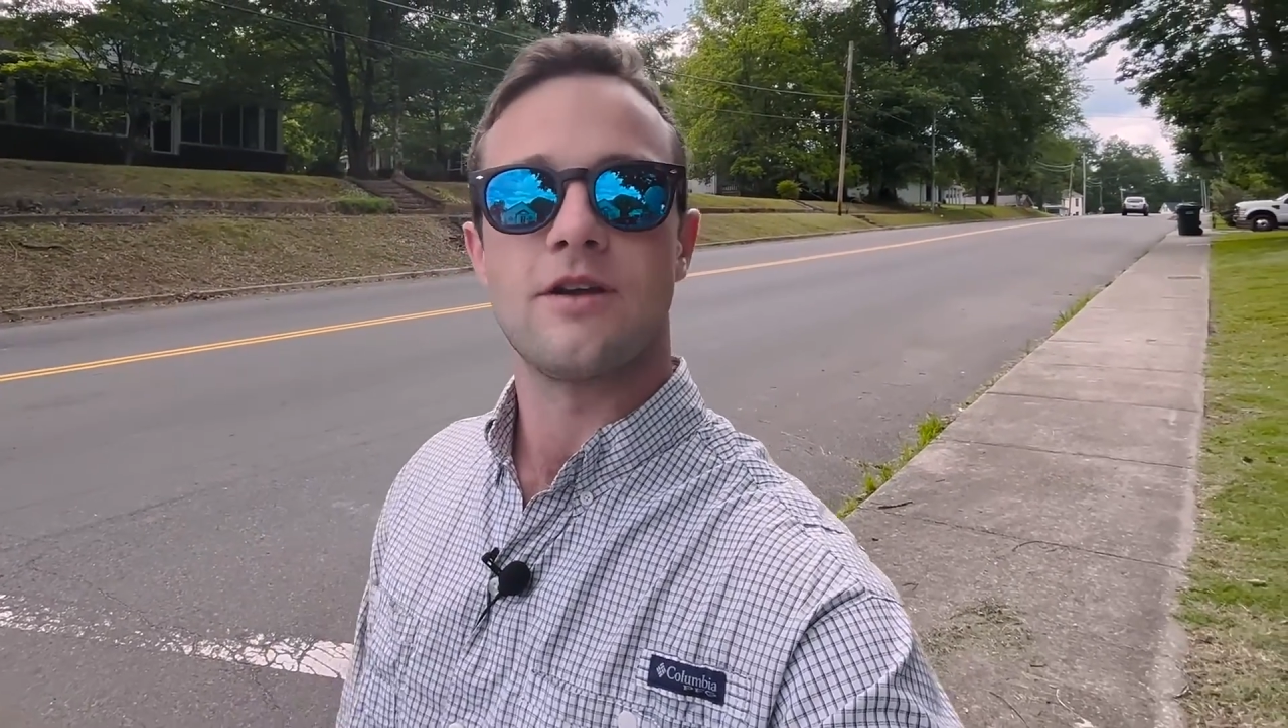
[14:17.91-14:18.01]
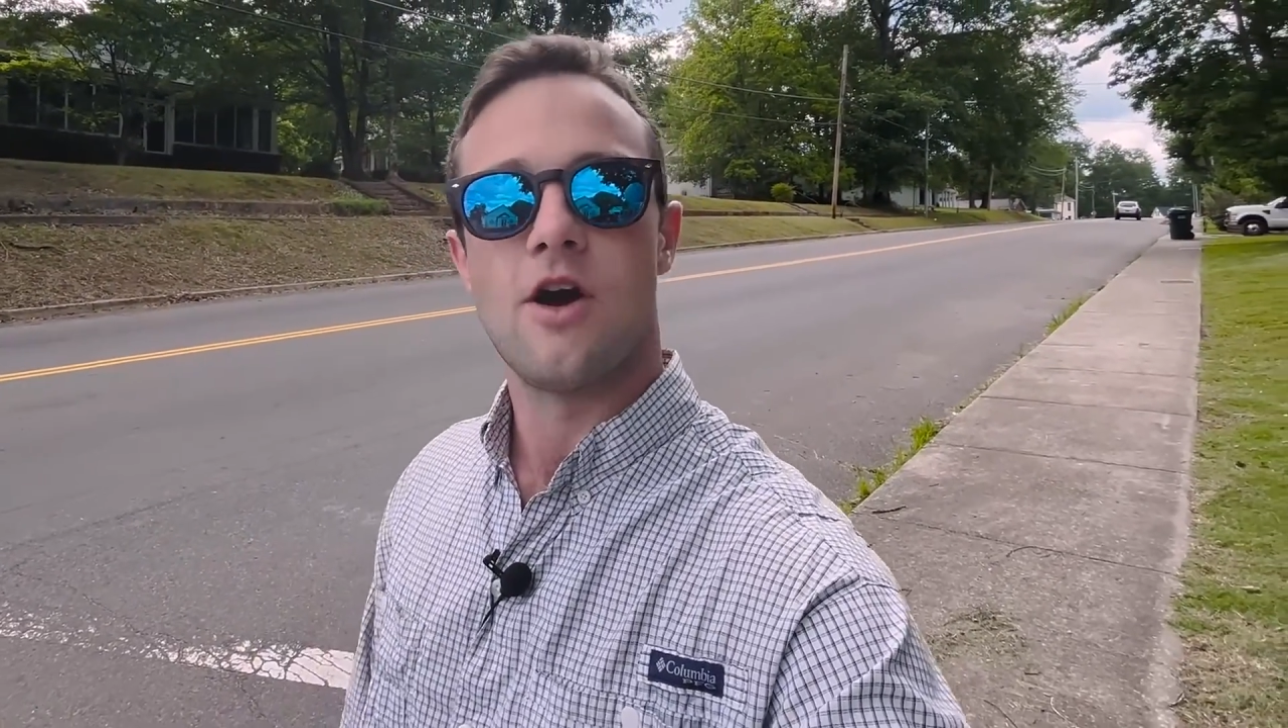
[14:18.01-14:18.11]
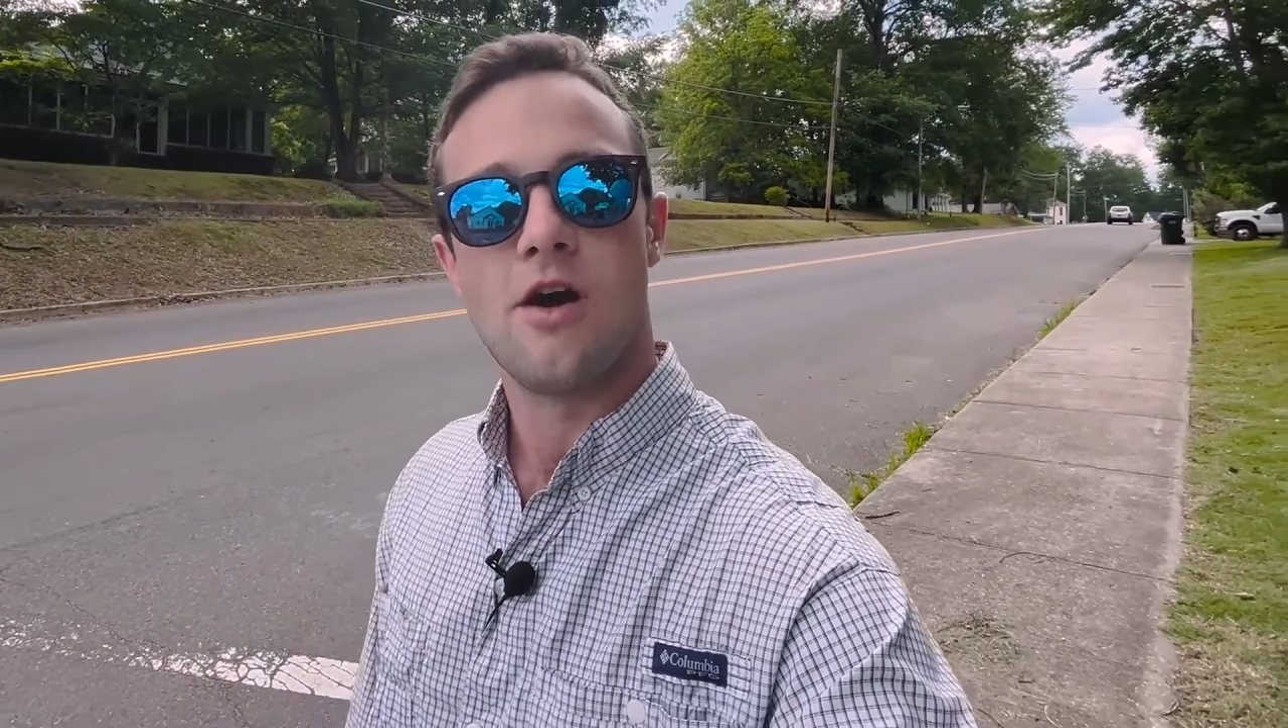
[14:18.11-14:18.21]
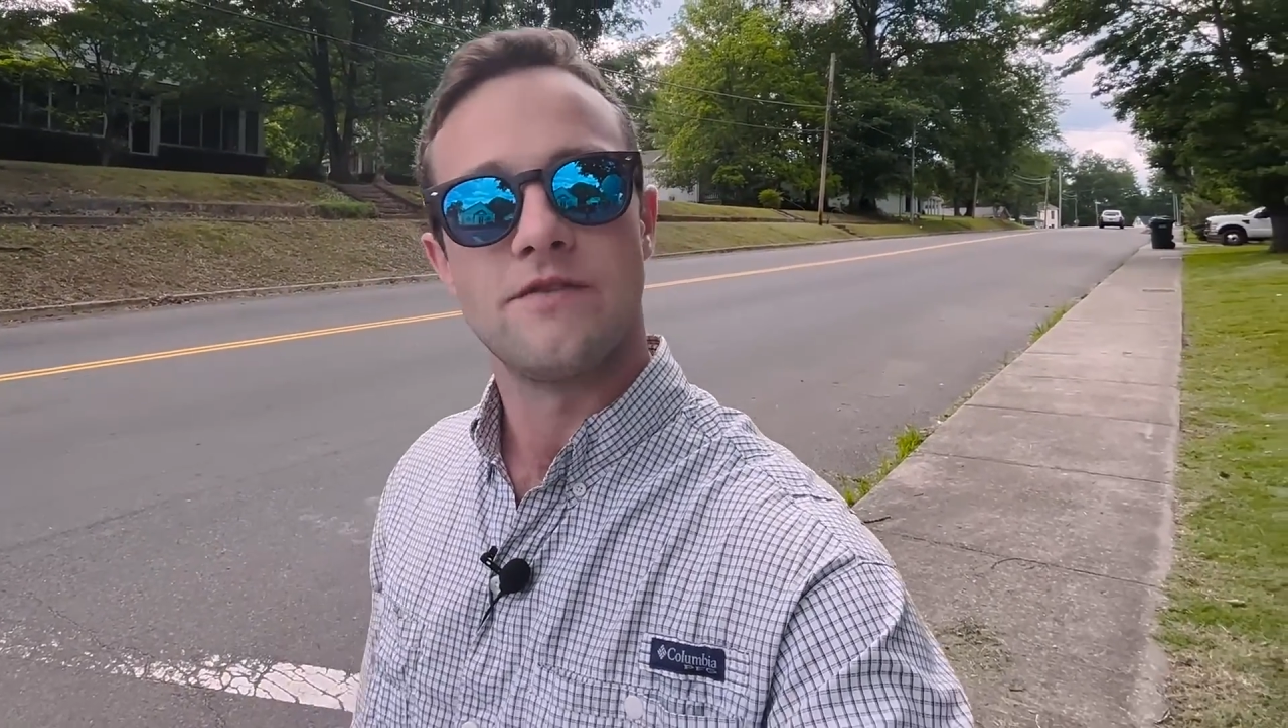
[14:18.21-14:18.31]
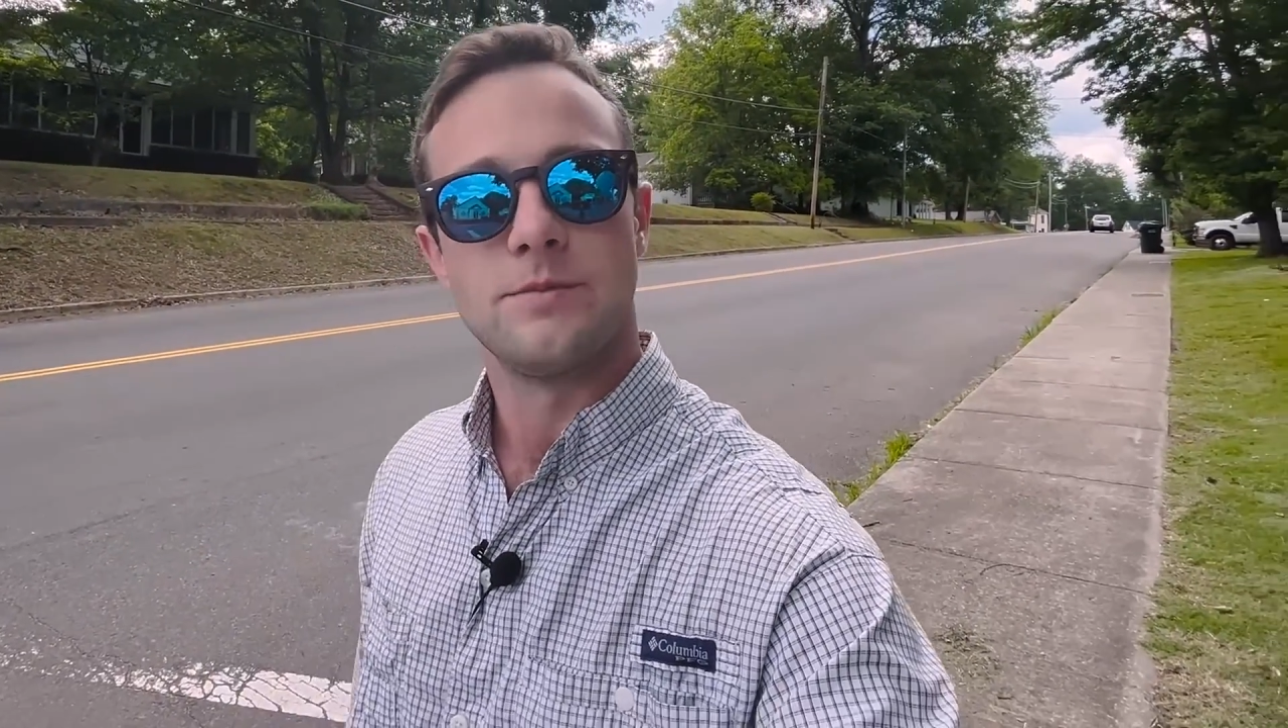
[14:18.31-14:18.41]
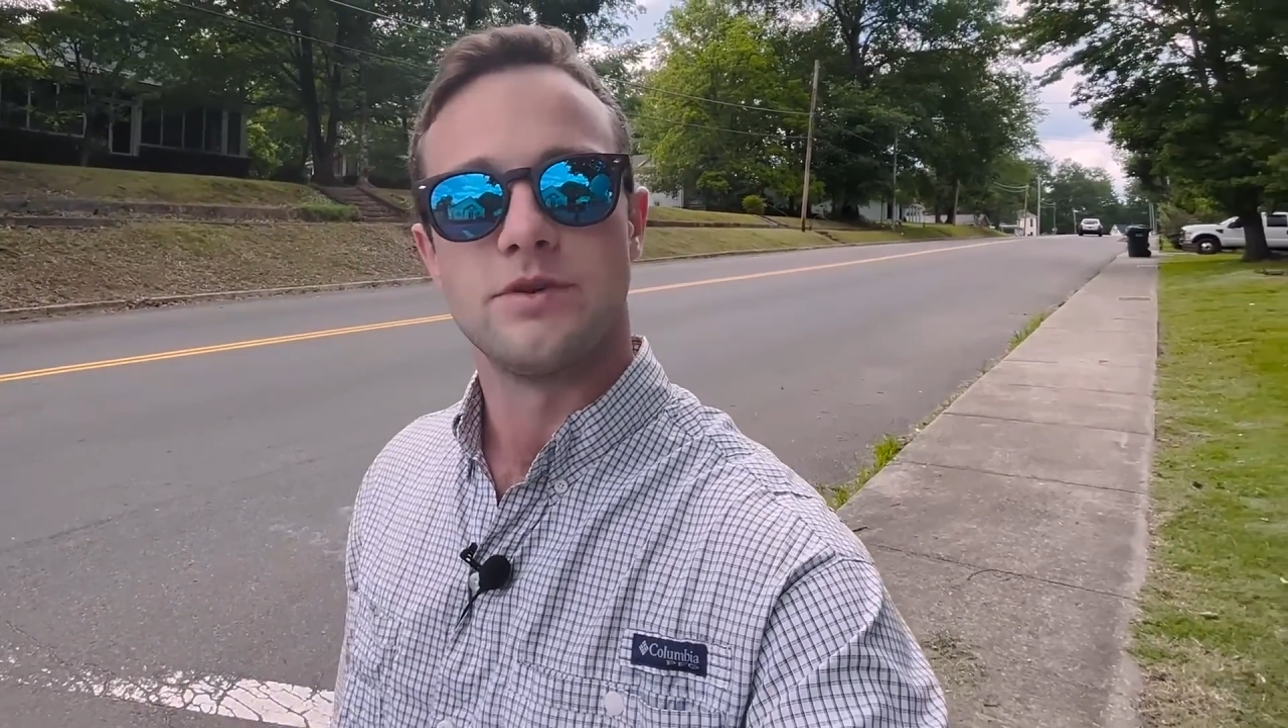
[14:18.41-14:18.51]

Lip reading: coffee